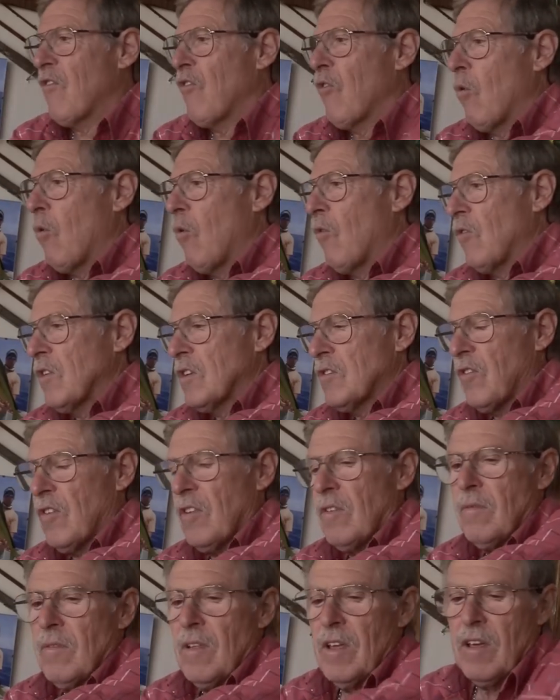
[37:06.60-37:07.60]
four
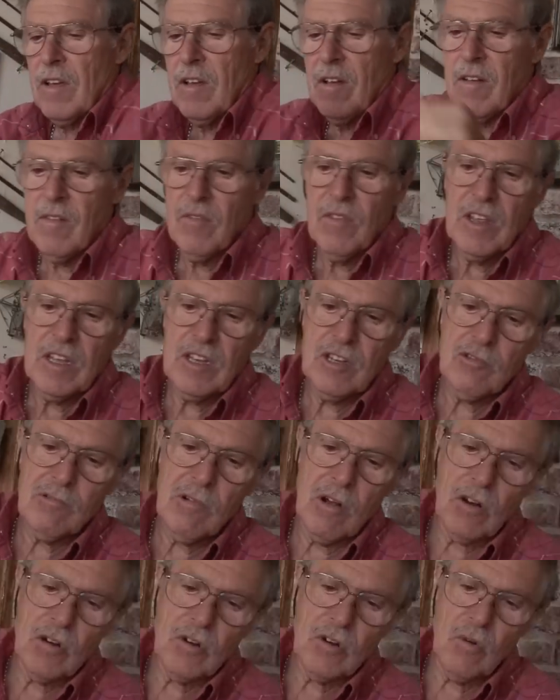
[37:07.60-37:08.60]
for
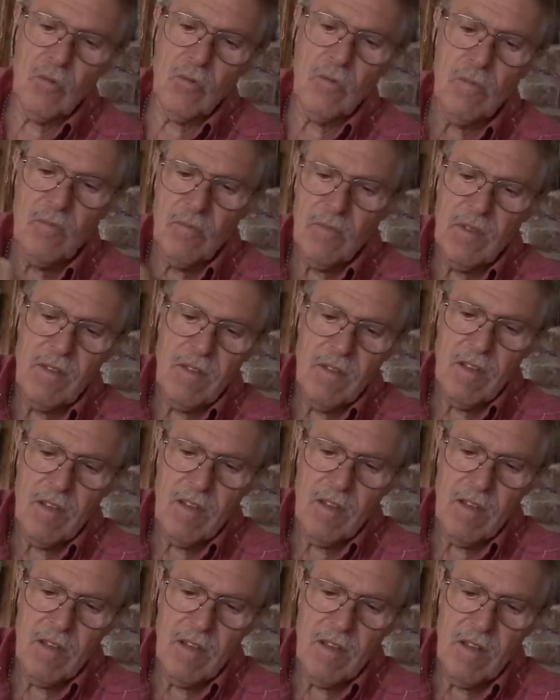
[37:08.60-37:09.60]
instructional.
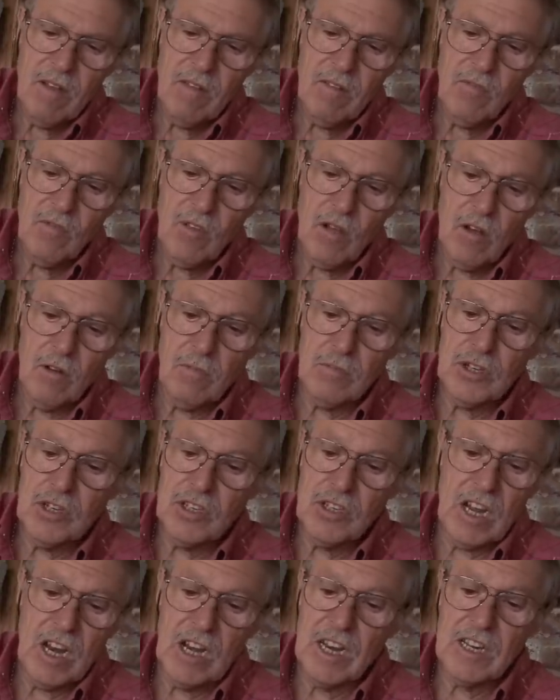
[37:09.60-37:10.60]
I'm just
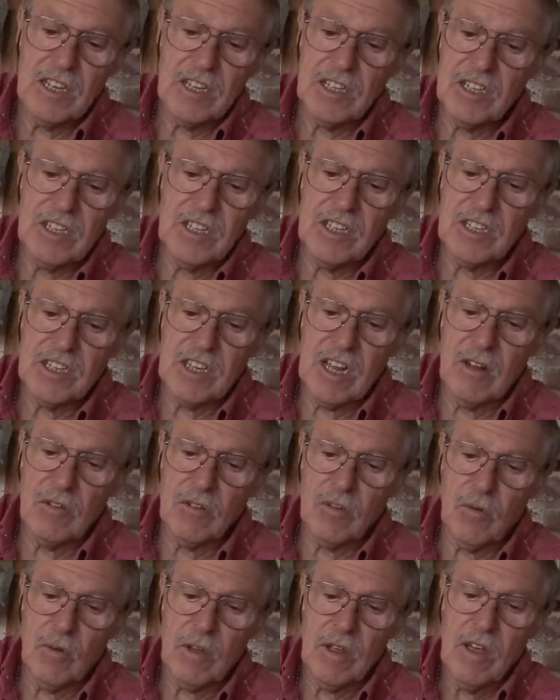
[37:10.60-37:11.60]
telling you this is just how I
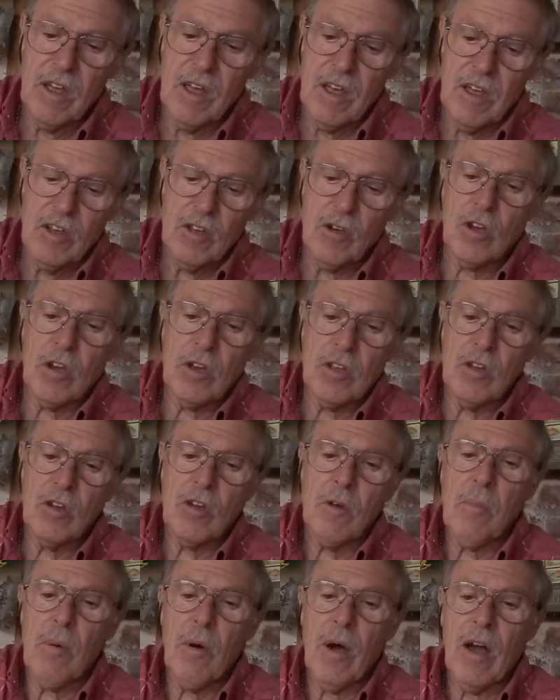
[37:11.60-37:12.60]
do it. You can you
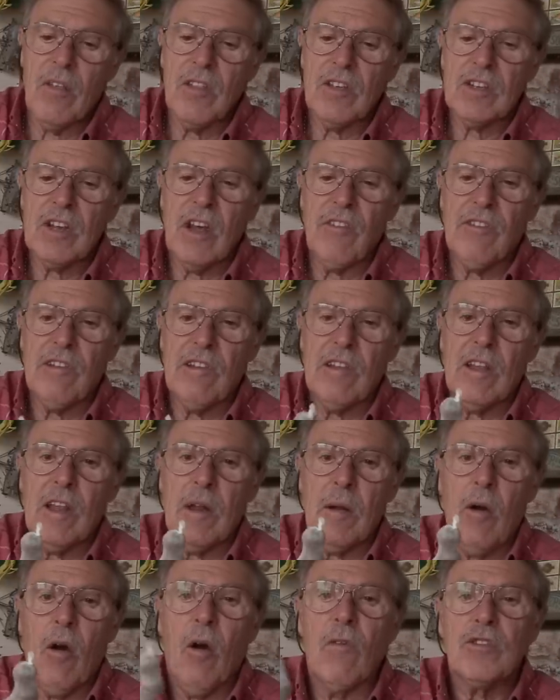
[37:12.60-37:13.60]
can put other stuff in
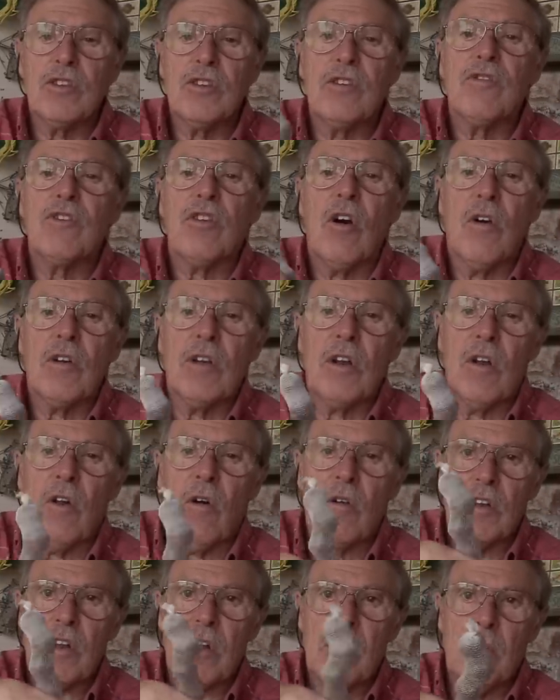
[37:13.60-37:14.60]
that obviously you've tied a
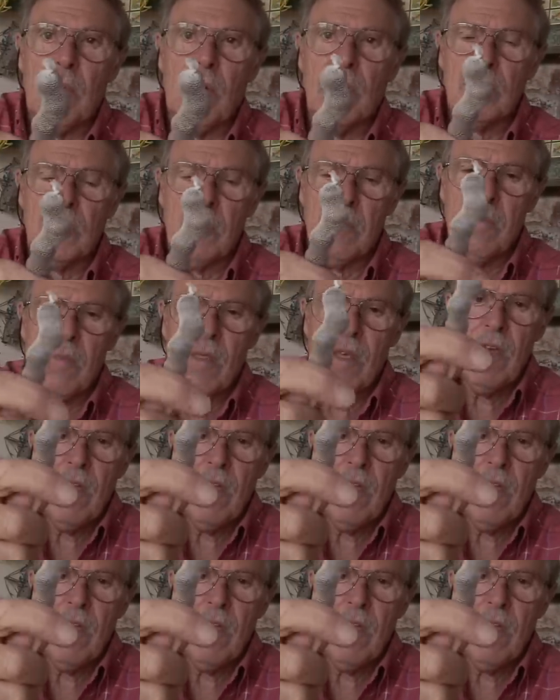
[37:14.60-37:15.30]
knot in the bottom,